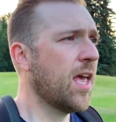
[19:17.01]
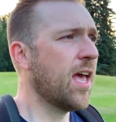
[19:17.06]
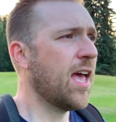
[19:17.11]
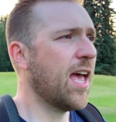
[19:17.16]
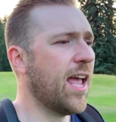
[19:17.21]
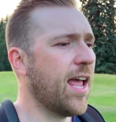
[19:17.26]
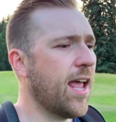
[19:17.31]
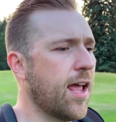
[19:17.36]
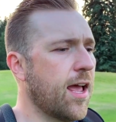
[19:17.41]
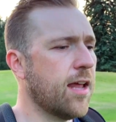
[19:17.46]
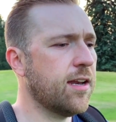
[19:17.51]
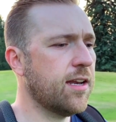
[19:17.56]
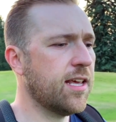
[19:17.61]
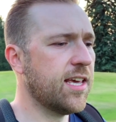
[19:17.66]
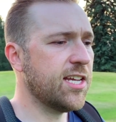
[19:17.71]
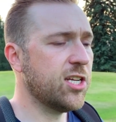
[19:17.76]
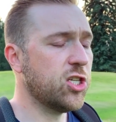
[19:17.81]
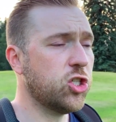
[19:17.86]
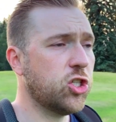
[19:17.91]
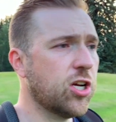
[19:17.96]
And
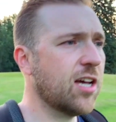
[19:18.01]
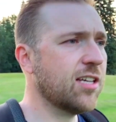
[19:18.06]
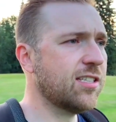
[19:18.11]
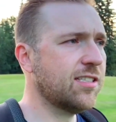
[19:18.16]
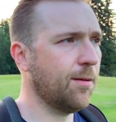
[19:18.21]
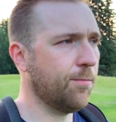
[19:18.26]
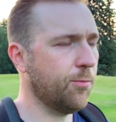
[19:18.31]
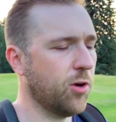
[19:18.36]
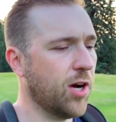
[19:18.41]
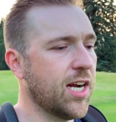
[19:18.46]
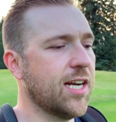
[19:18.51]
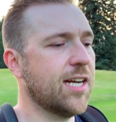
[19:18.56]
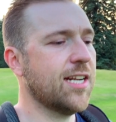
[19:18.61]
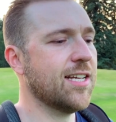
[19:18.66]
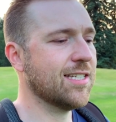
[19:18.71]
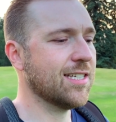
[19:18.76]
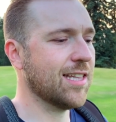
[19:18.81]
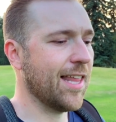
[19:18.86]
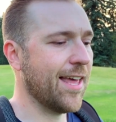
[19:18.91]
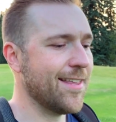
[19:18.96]
he just upgraded
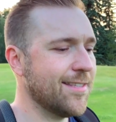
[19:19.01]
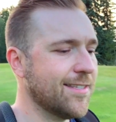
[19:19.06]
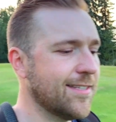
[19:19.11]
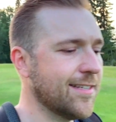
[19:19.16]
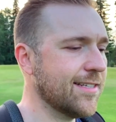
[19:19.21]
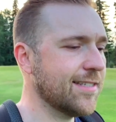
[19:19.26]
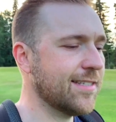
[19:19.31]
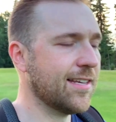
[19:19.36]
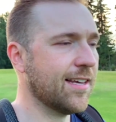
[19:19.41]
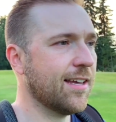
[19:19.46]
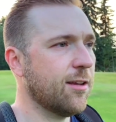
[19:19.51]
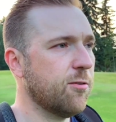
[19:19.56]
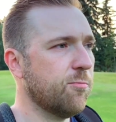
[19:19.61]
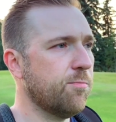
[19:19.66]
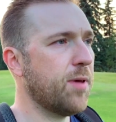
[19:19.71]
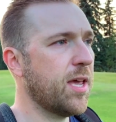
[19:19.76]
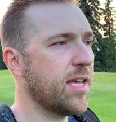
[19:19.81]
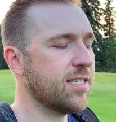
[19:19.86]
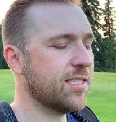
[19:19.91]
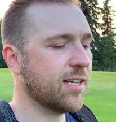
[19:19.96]
his lenses and
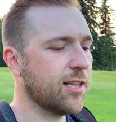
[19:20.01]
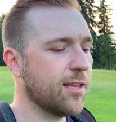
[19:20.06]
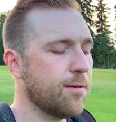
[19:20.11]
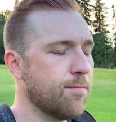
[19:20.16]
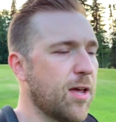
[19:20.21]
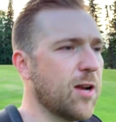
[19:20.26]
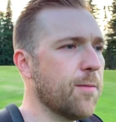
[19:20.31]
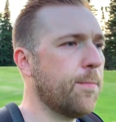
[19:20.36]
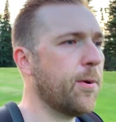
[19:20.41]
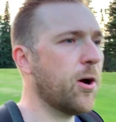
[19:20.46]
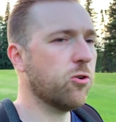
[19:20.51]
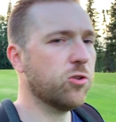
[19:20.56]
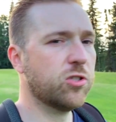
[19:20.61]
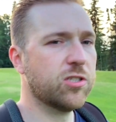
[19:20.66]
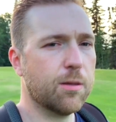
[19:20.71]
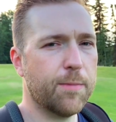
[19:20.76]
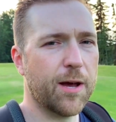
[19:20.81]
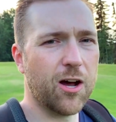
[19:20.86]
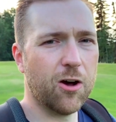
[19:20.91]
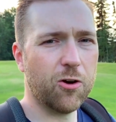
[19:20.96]
basically made a post
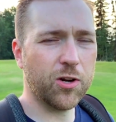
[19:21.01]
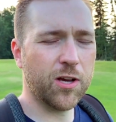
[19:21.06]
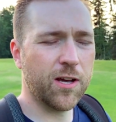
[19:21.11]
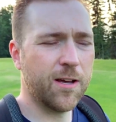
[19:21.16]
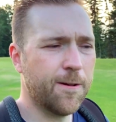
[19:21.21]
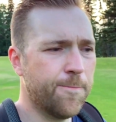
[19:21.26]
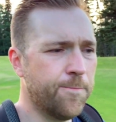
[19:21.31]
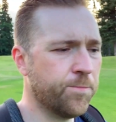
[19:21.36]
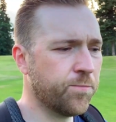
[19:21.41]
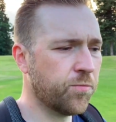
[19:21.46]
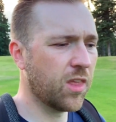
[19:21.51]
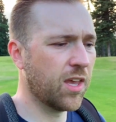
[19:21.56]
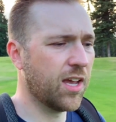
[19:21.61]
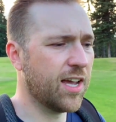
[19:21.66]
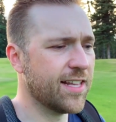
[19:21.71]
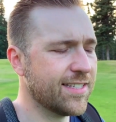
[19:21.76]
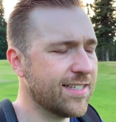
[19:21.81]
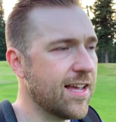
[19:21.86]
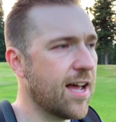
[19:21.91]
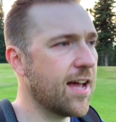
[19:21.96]
about
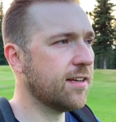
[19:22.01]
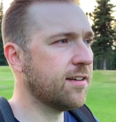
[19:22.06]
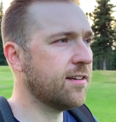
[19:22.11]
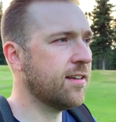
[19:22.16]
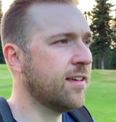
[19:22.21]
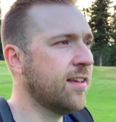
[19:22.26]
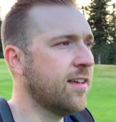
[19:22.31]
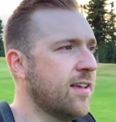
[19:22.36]
it's not